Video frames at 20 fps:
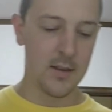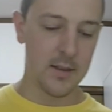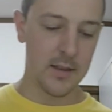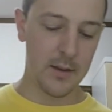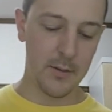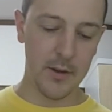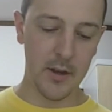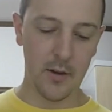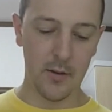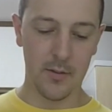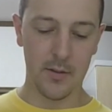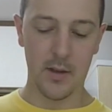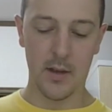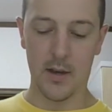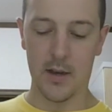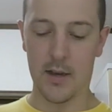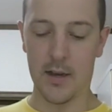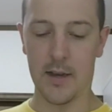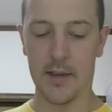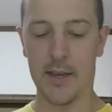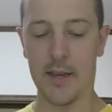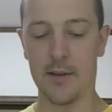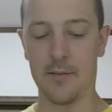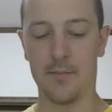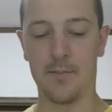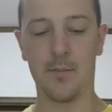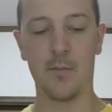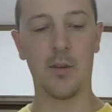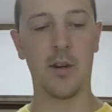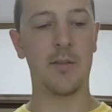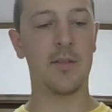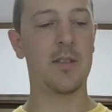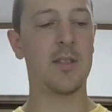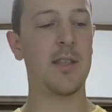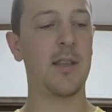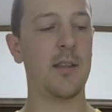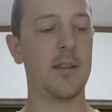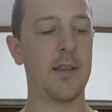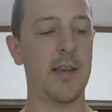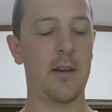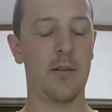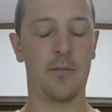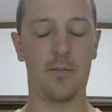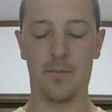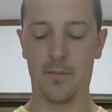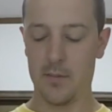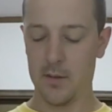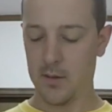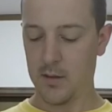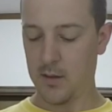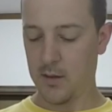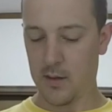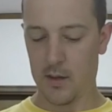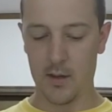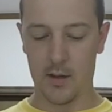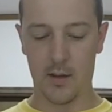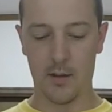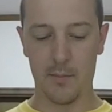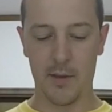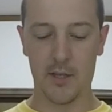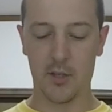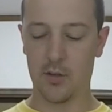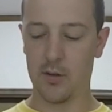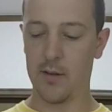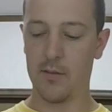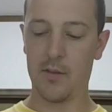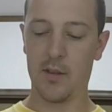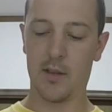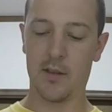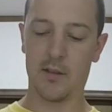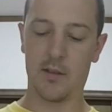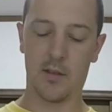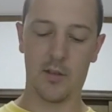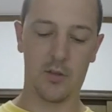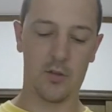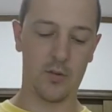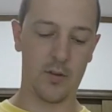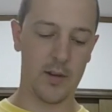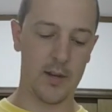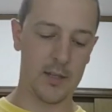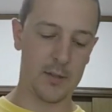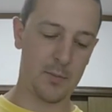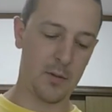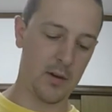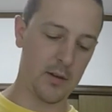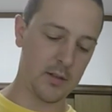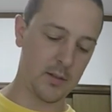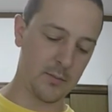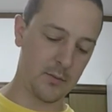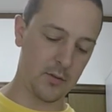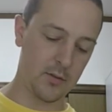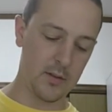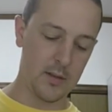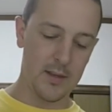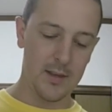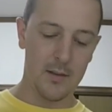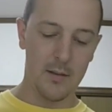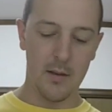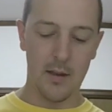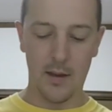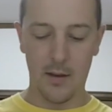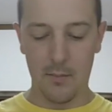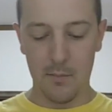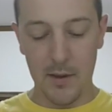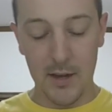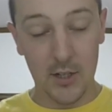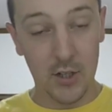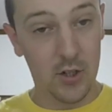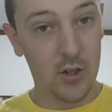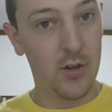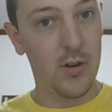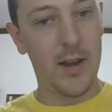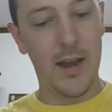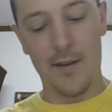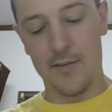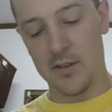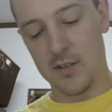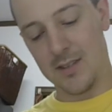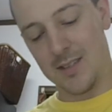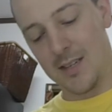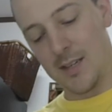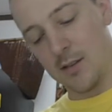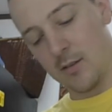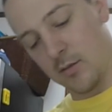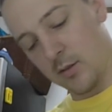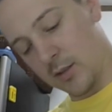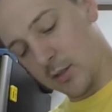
There we go. Again, we're going to have to seal it down. Make sure everything is as dry as possible, and make sure you have a seal,